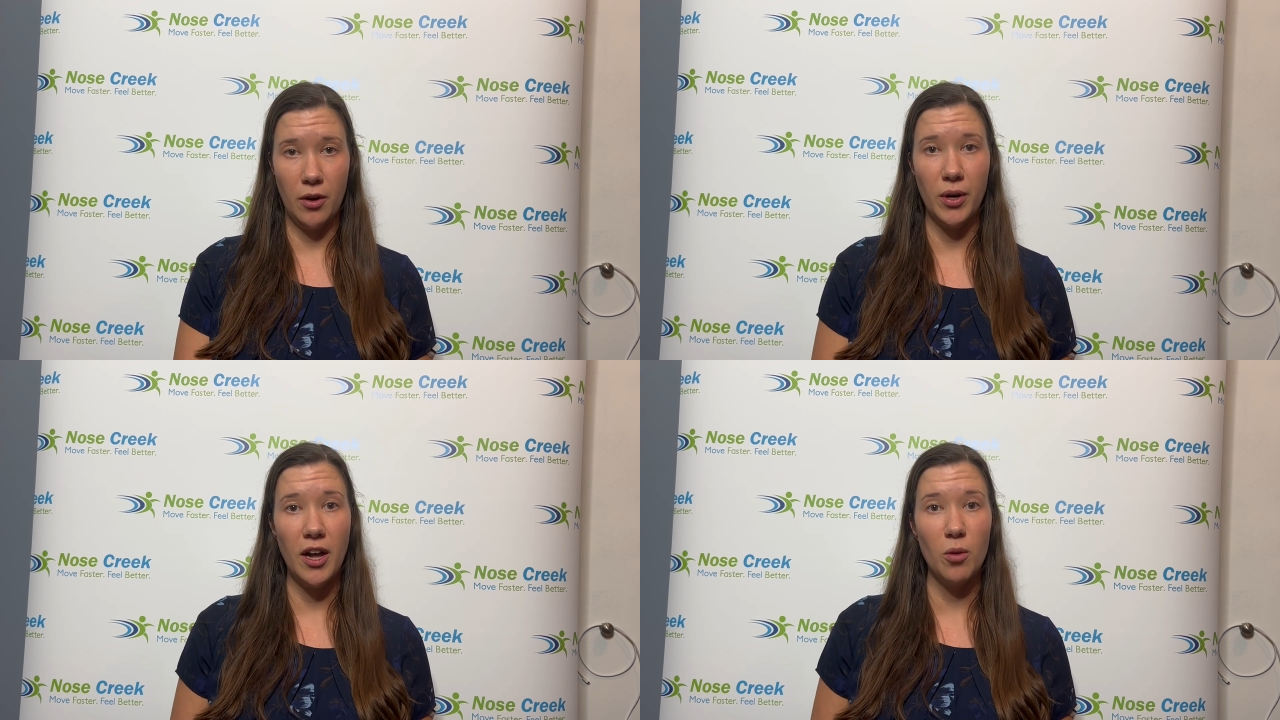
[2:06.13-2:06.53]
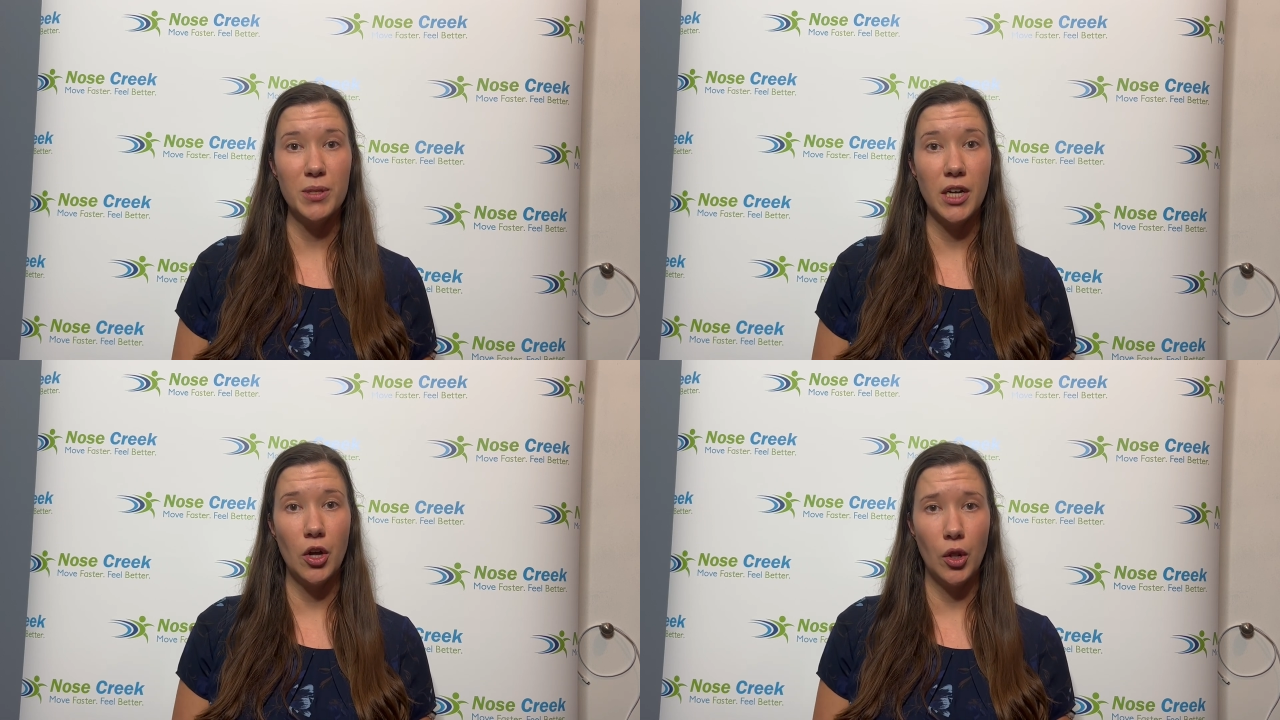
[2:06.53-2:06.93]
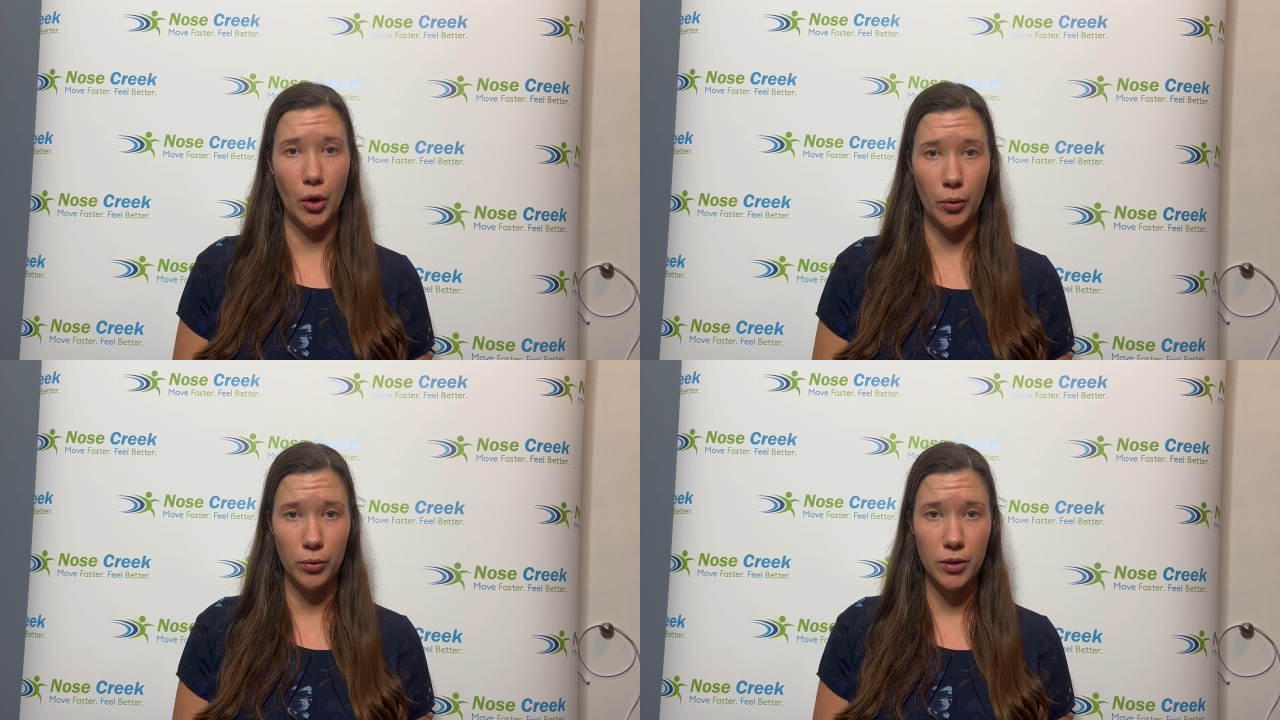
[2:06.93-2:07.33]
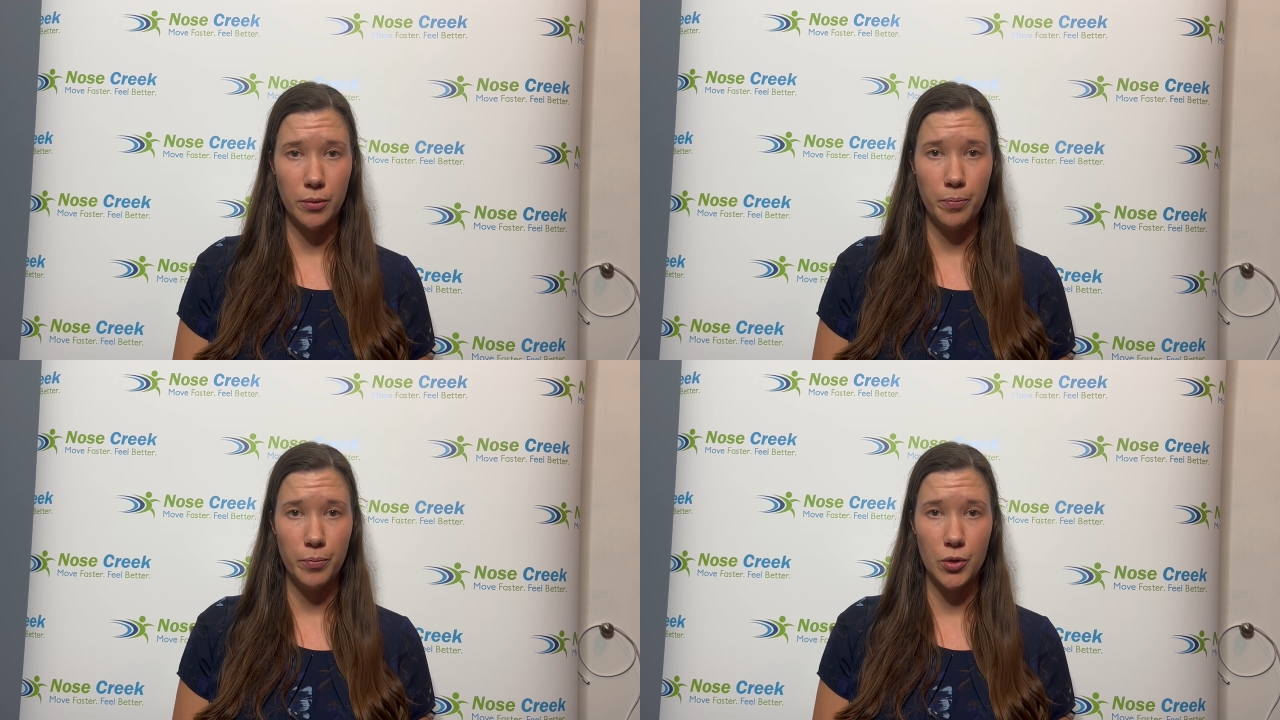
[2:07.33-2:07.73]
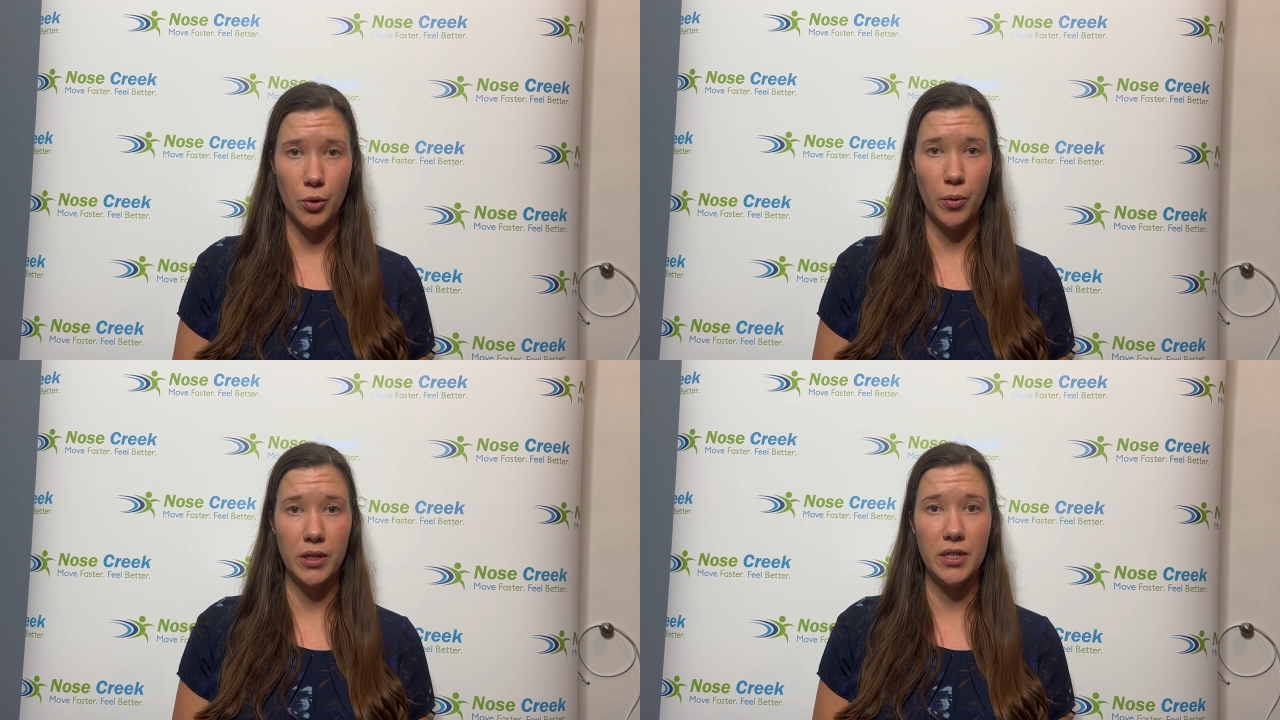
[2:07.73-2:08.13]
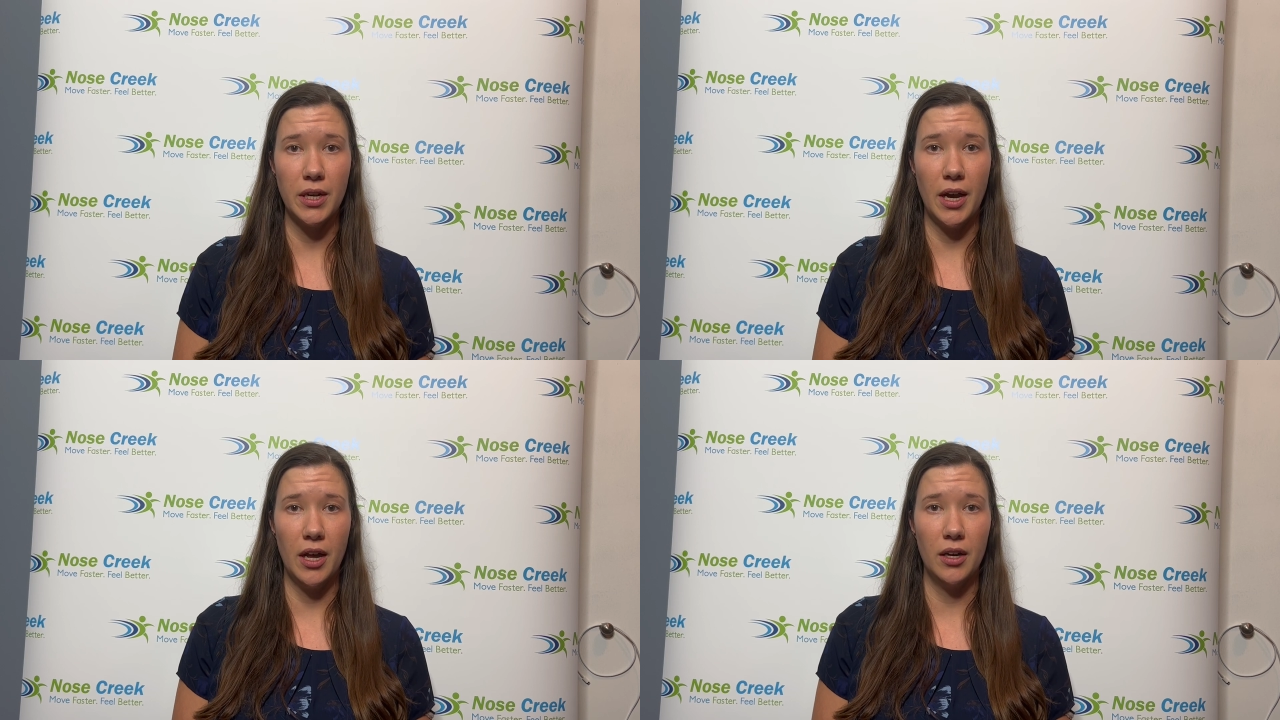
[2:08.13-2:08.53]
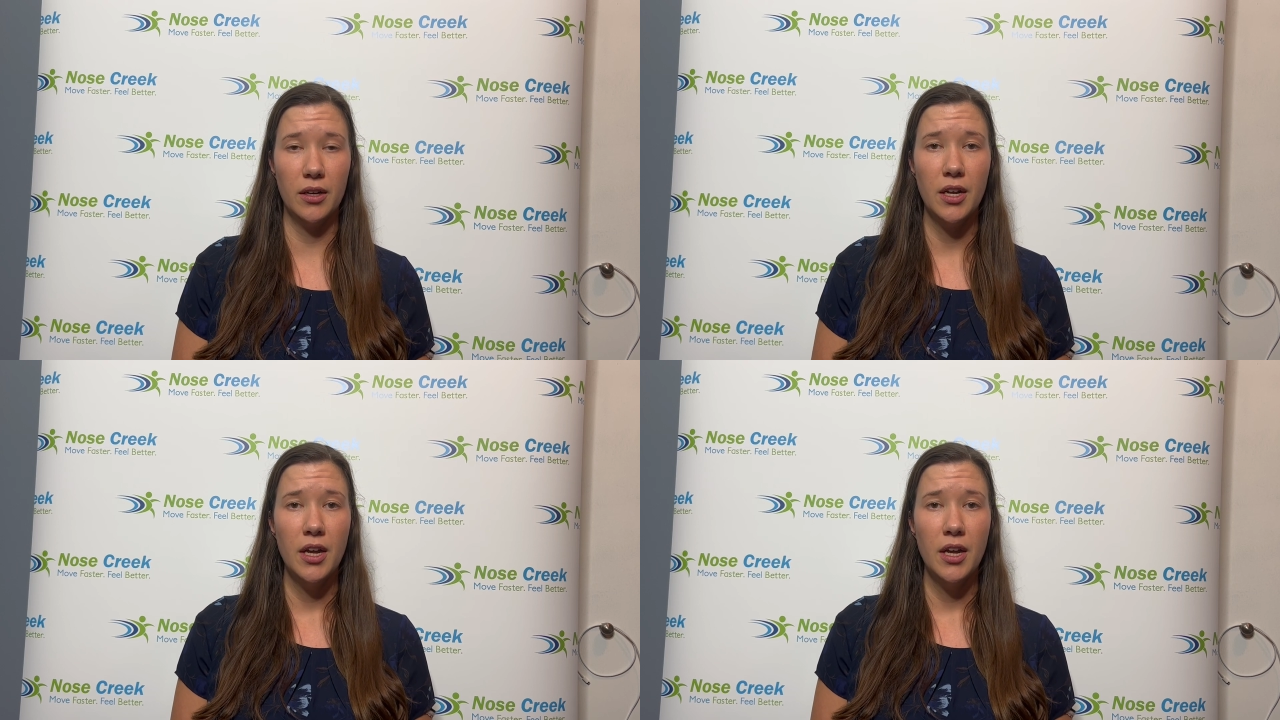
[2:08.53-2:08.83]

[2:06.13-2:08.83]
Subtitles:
it helps it close. So once again,